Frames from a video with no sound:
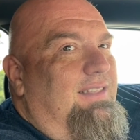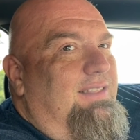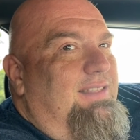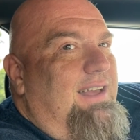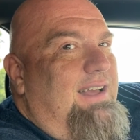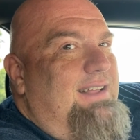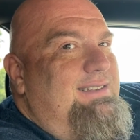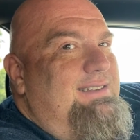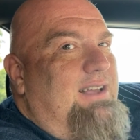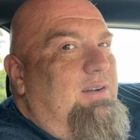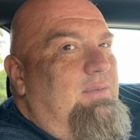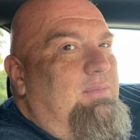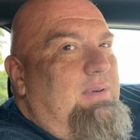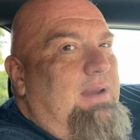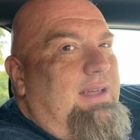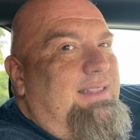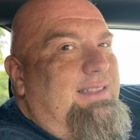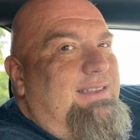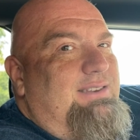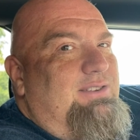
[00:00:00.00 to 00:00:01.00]
That's how
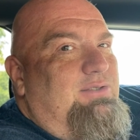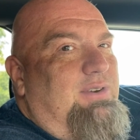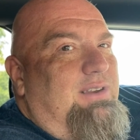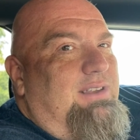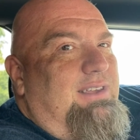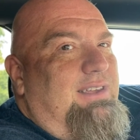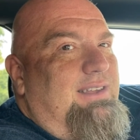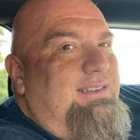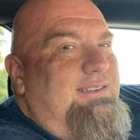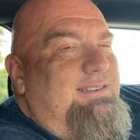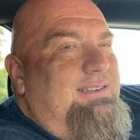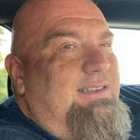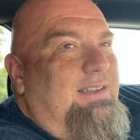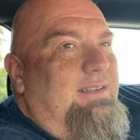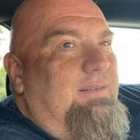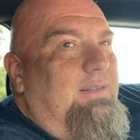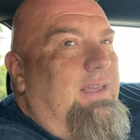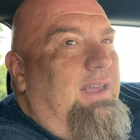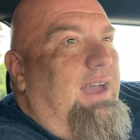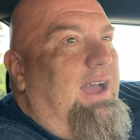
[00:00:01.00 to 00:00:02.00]
bad this drink it is. could have
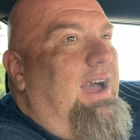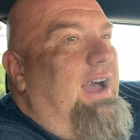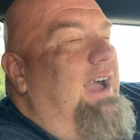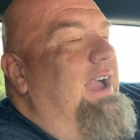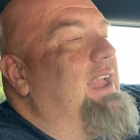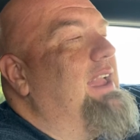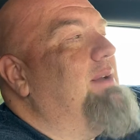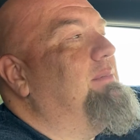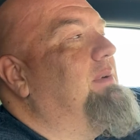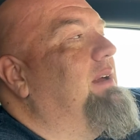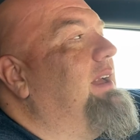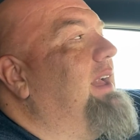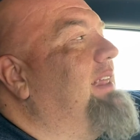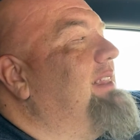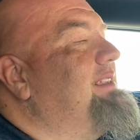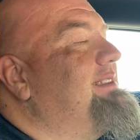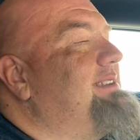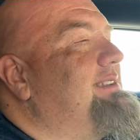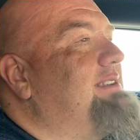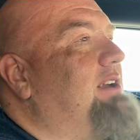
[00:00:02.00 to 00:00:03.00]
also just I am a,
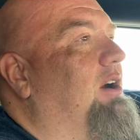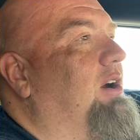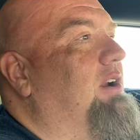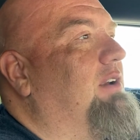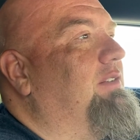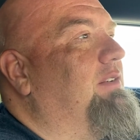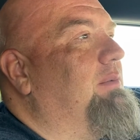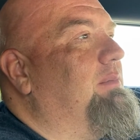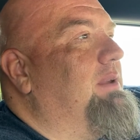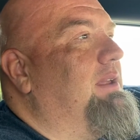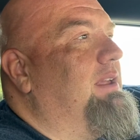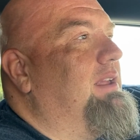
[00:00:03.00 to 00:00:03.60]
this the, is the, hard the, for me.